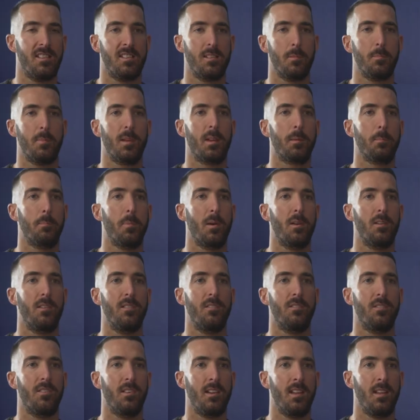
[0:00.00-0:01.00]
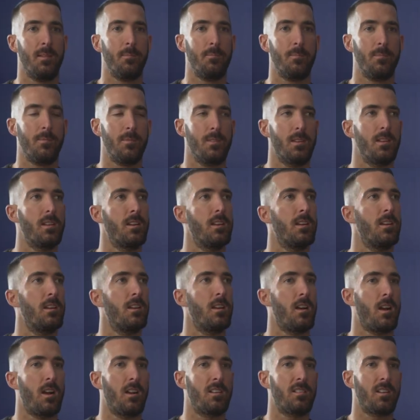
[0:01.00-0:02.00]
is a big punt for him.
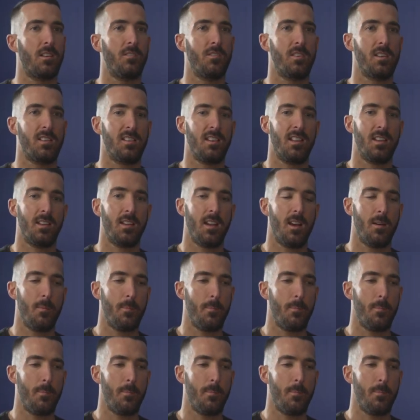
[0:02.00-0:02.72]
Because obviously